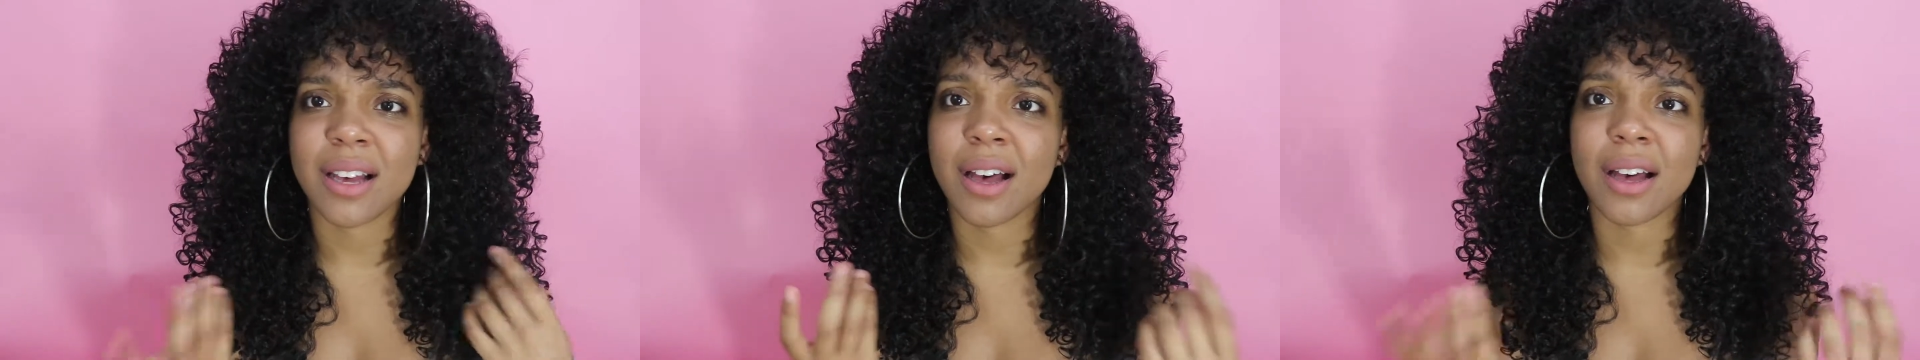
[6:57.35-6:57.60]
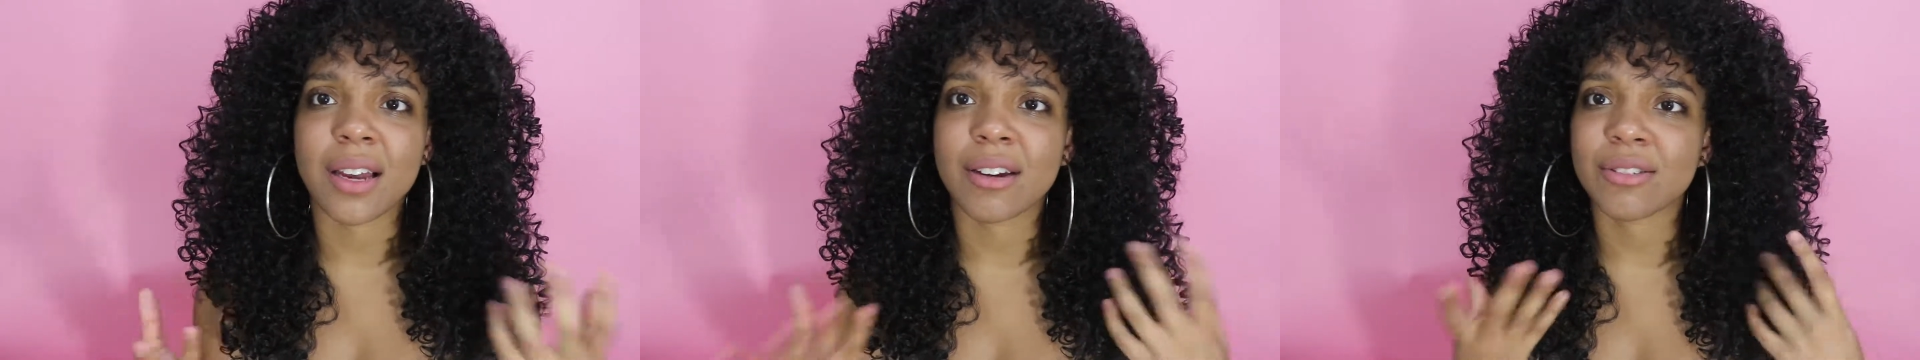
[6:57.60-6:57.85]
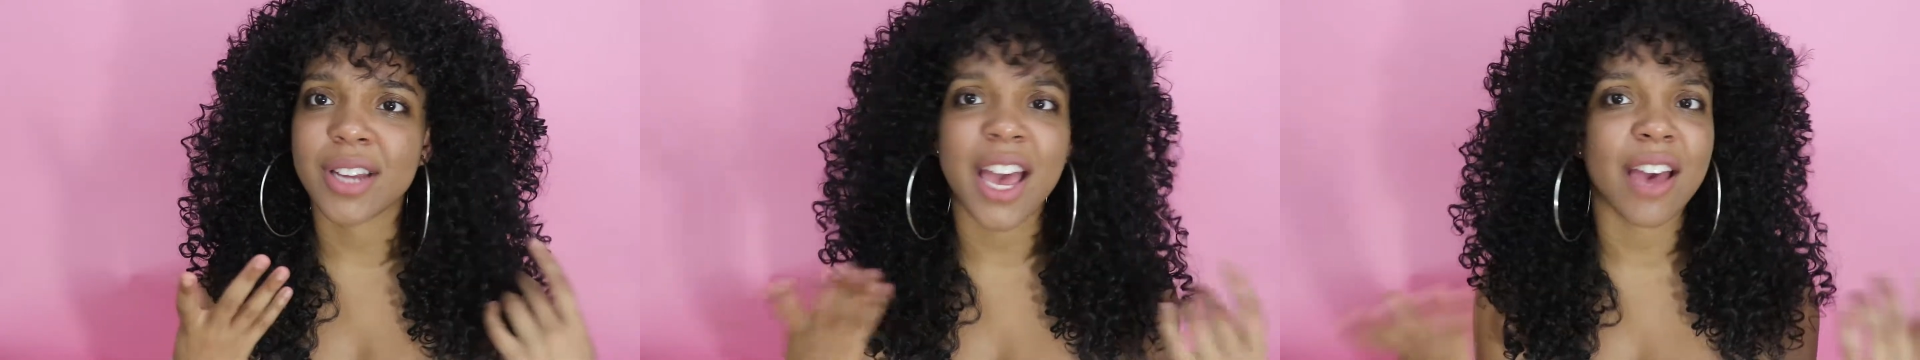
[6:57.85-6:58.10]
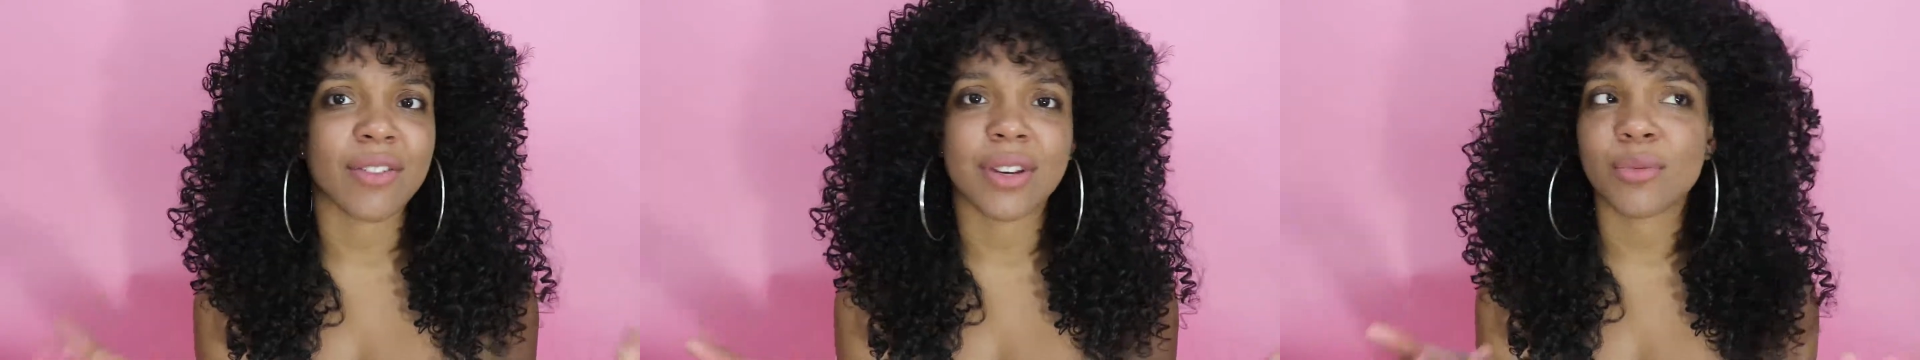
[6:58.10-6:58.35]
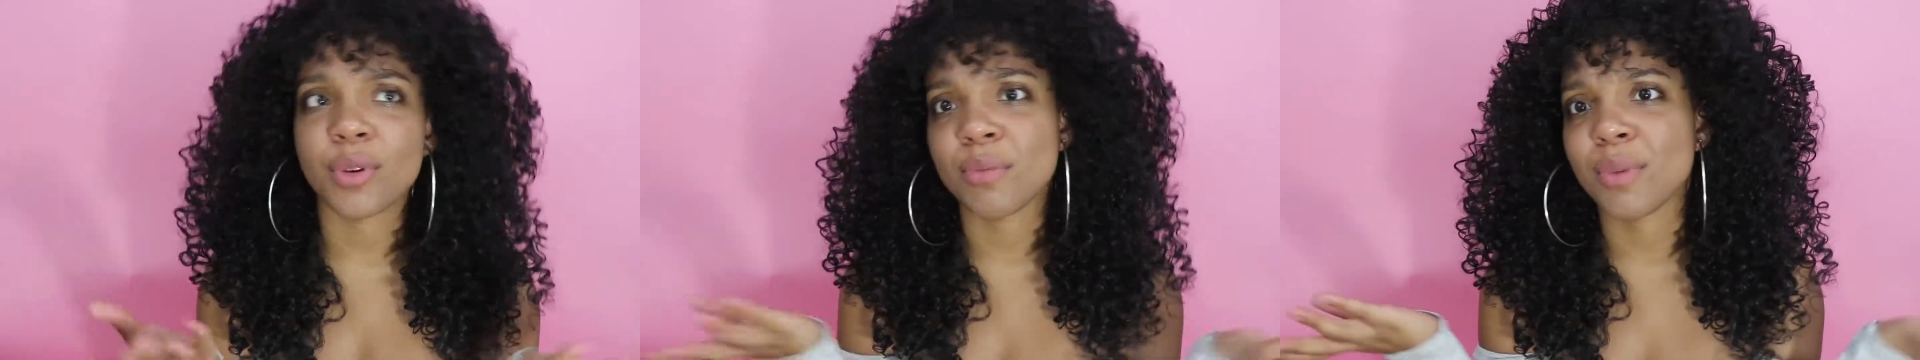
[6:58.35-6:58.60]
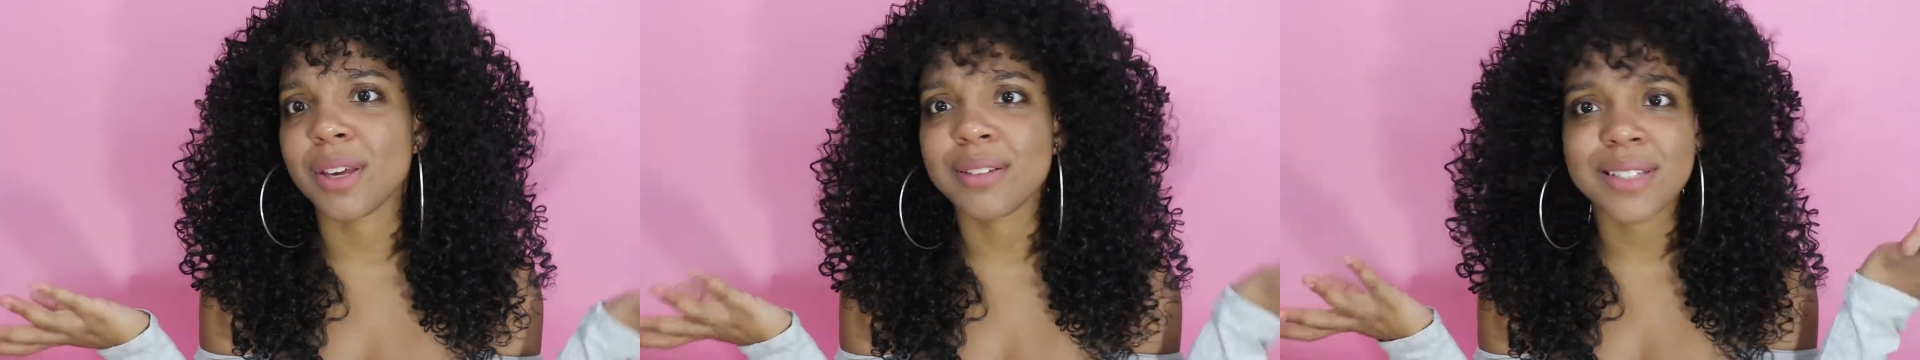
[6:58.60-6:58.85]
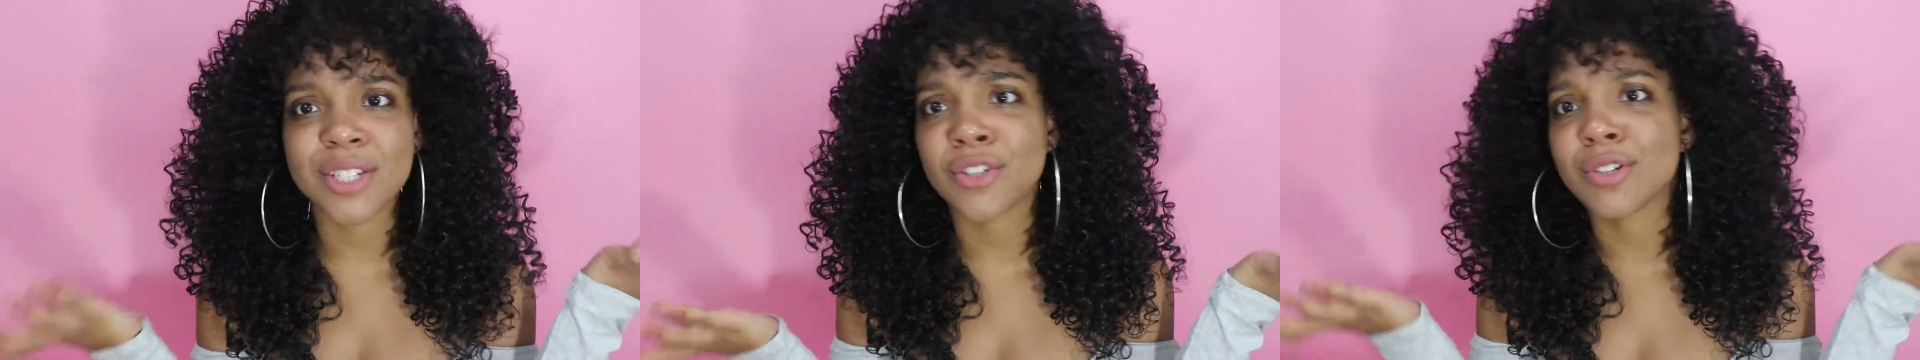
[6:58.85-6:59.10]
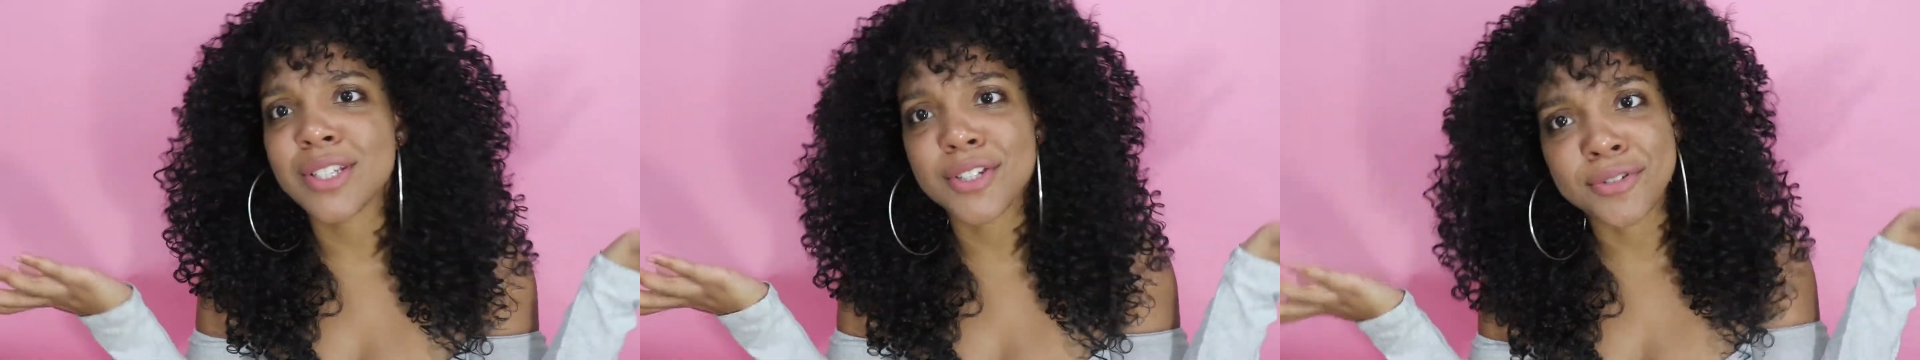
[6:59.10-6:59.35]
I don't have it with me to
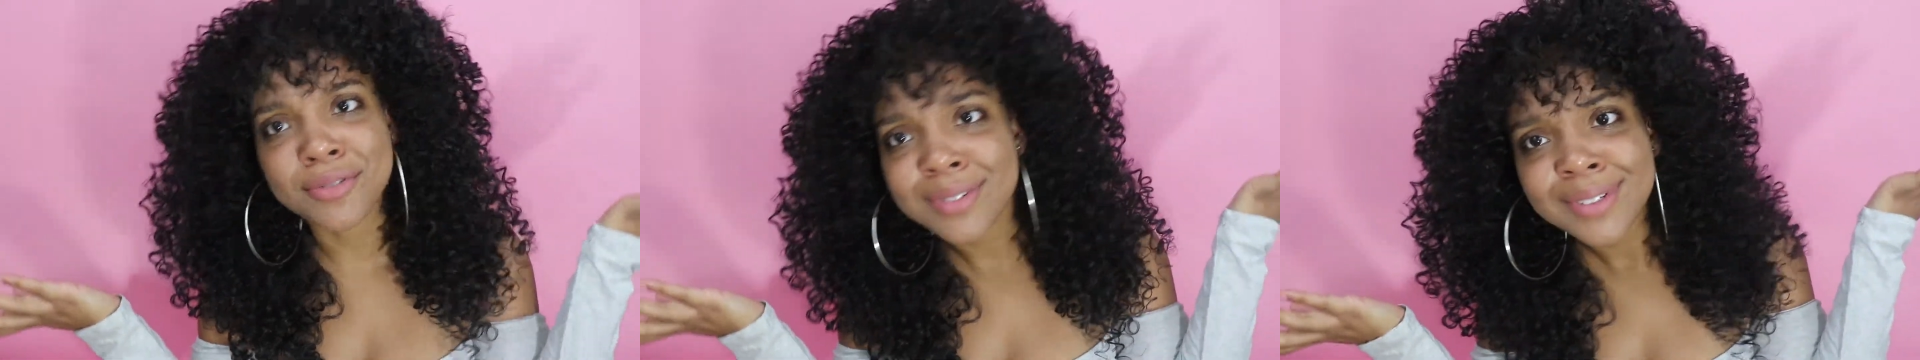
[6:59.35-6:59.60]
show it to you.